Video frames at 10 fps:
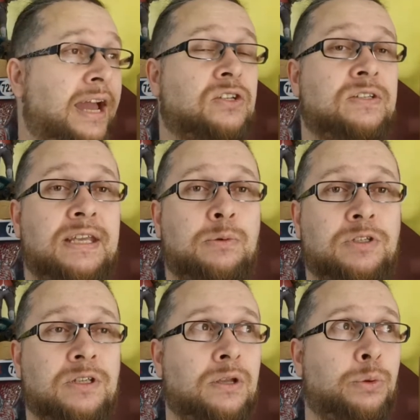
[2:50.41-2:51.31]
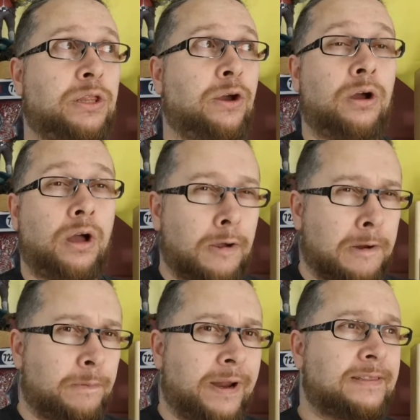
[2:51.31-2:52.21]
The action sequences with
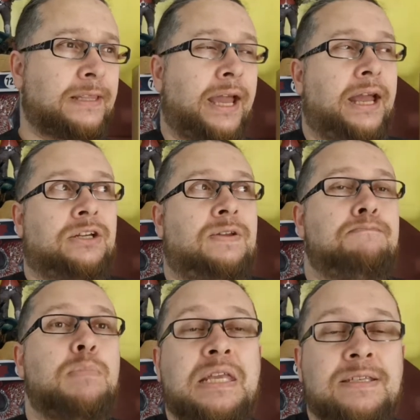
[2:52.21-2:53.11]
her are great. They actually